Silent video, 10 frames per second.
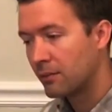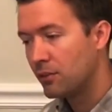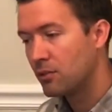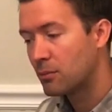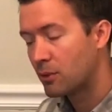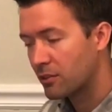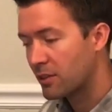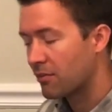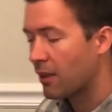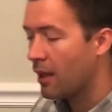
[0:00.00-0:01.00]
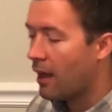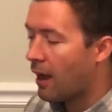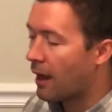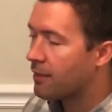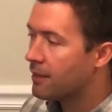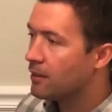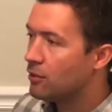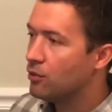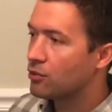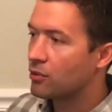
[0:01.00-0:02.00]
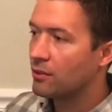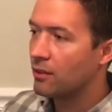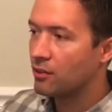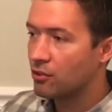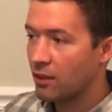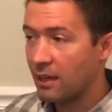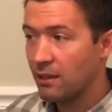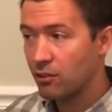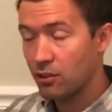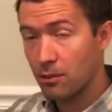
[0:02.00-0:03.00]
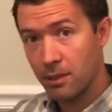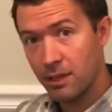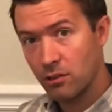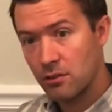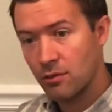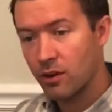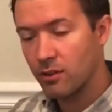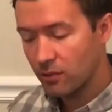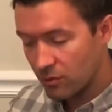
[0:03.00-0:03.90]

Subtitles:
do some more stuff. I think you should change the pitch of your voice,